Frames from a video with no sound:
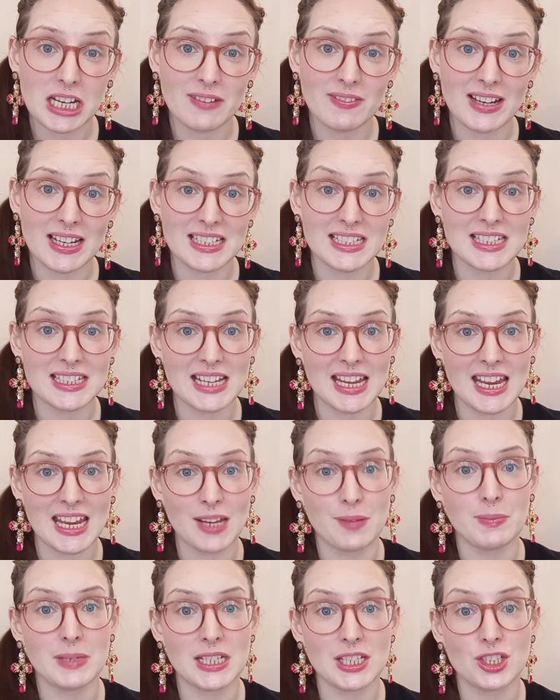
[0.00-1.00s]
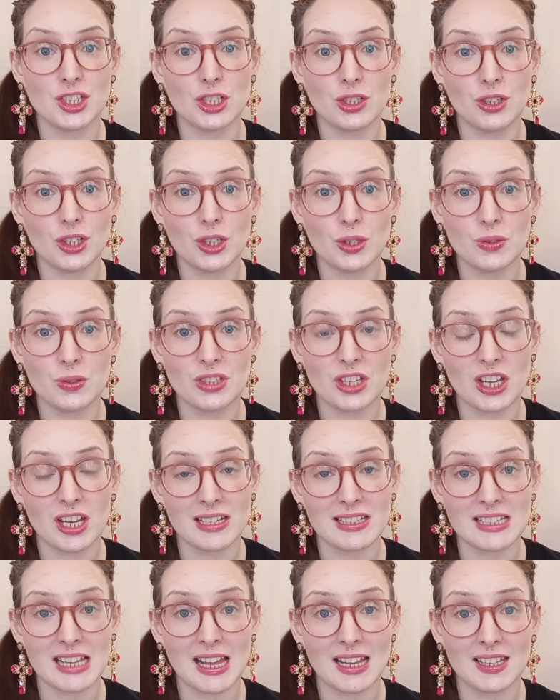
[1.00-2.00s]
directed Amy to use
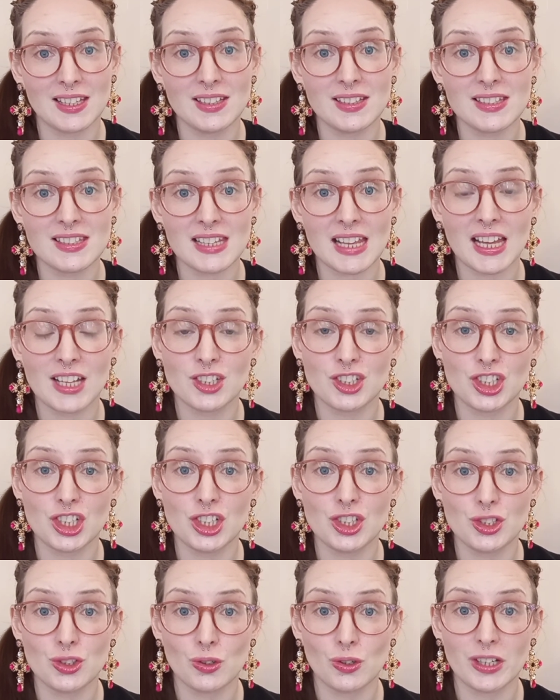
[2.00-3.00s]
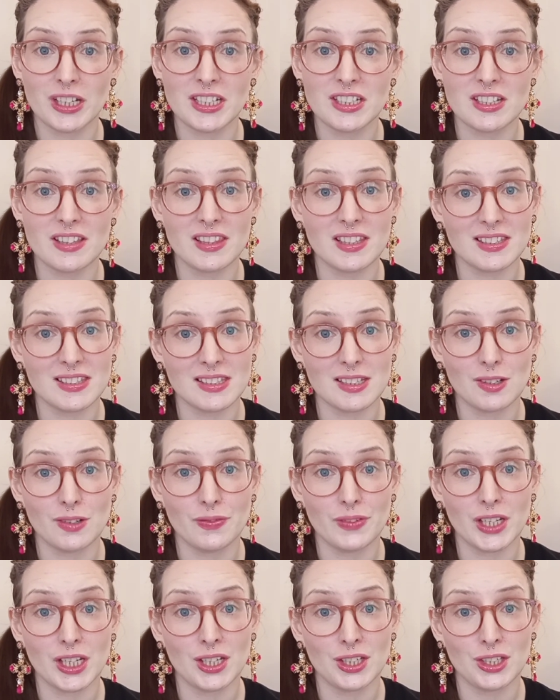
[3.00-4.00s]
her talents, and she joined the
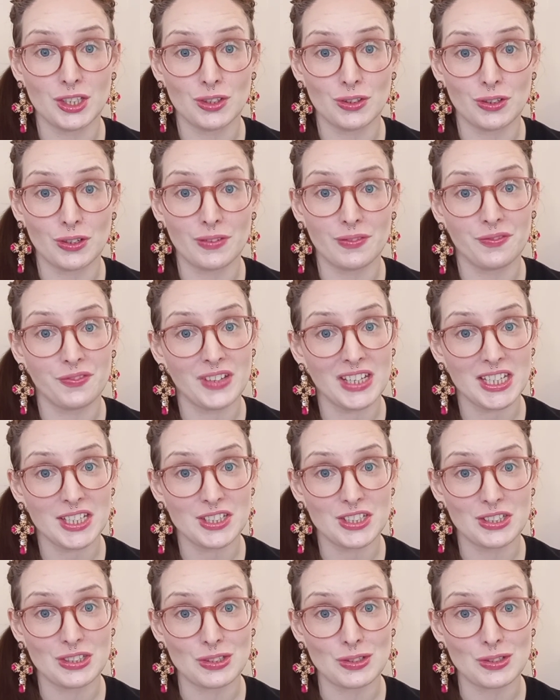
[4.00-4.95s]
Sylvia Young Theatre